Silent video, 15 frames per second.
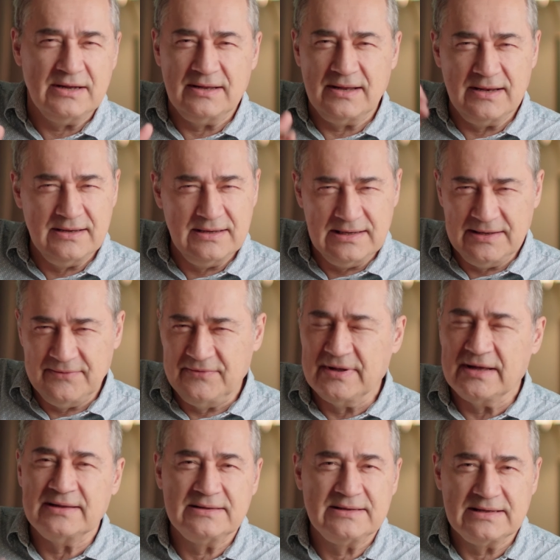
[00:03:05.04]
and then he lived
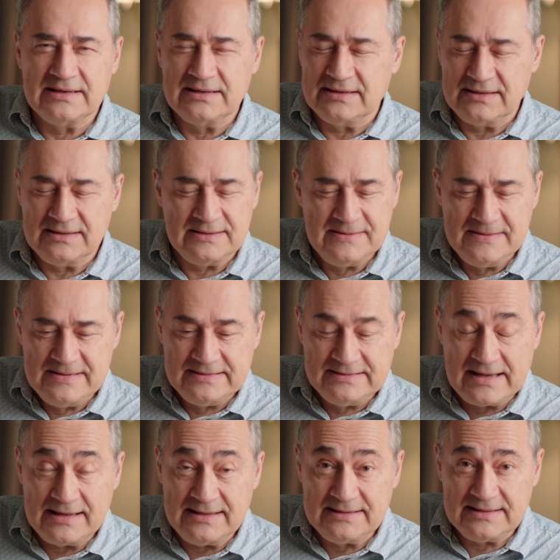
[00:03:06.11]
until
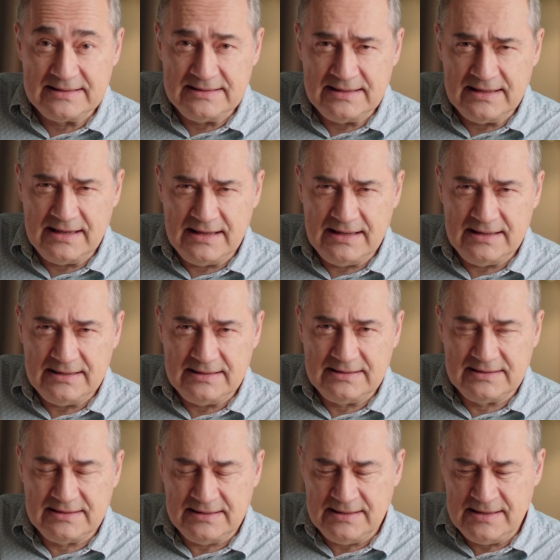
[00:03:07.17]

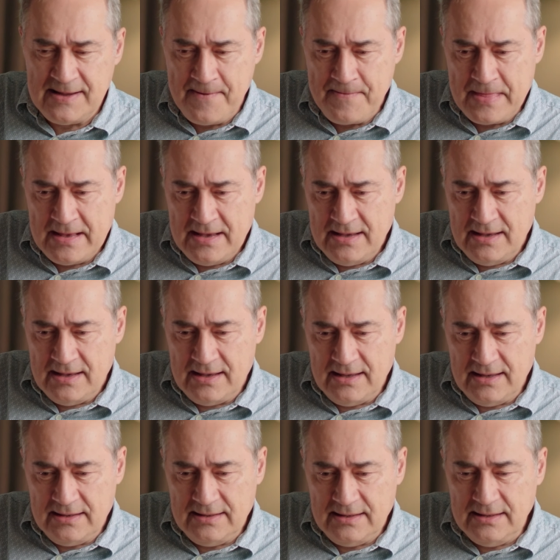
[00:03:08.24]
1980.
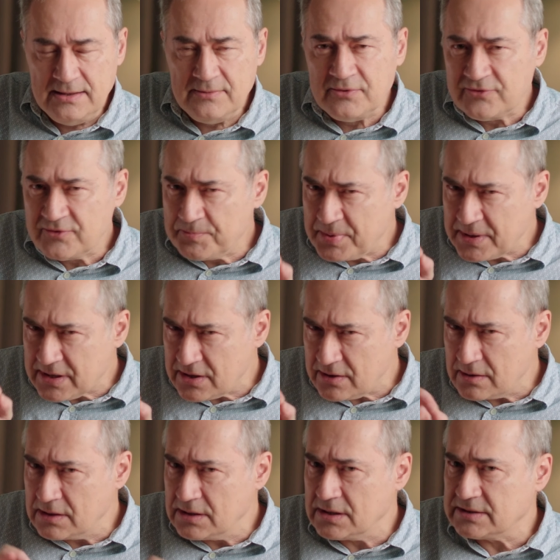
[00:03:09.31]
And he was a
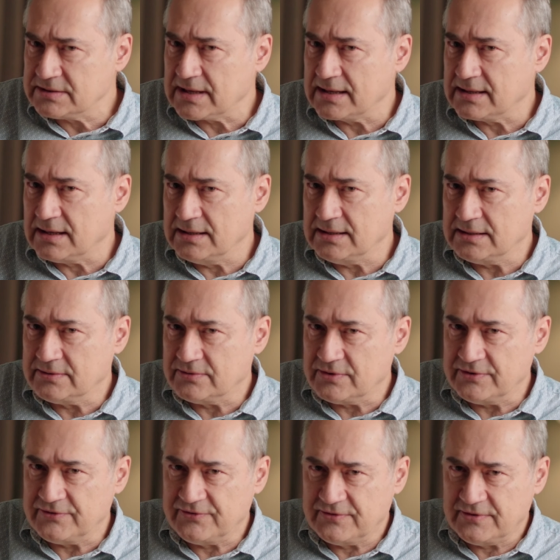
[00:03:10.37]
peculiar
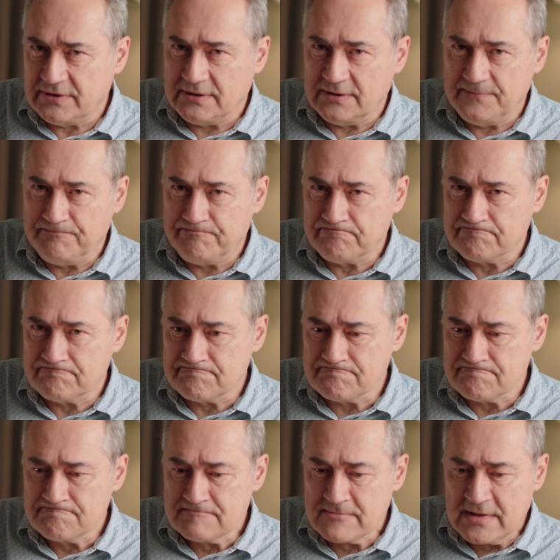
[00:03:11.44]
psychiatrist.
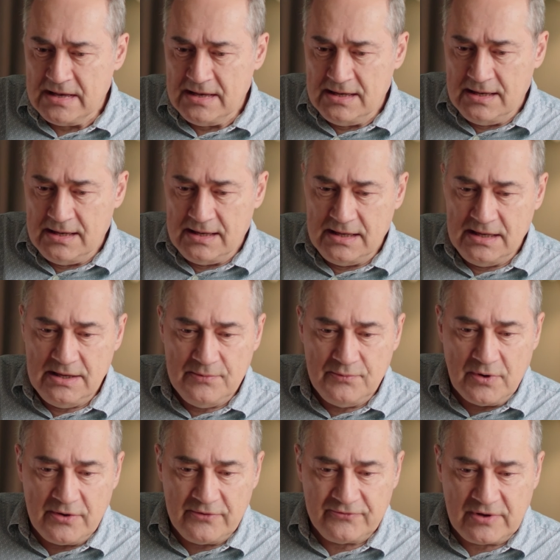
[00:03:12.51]
He
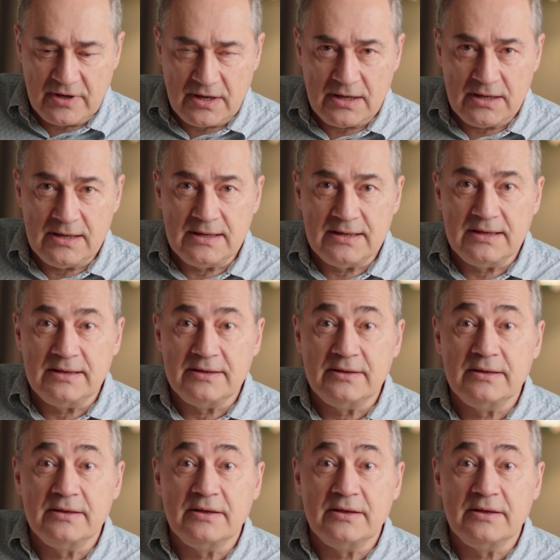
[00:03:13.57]
was a